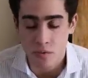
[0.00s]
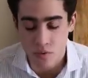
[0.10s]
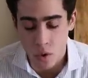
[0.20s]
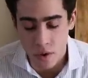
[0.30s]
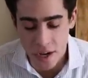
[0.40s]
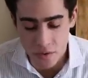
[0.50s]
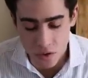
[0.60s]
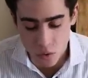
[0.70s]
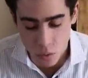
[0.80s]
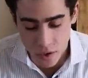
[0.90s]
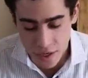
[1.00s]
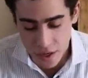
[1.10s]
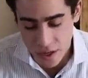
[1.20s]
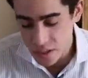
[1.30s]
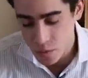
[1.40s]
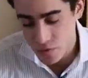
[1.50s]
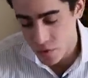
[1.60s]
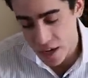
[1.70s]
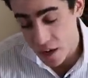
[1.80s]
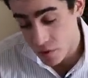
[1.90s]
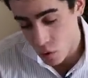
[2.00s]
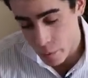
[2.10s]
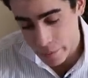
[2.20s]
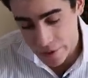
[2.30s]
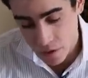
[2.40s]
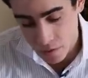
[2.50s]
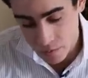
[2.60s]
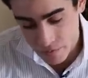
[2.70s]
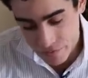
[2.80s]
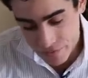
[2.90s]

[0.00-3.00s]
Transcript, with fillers: before or after the workout. I just prefer to have a normal meal.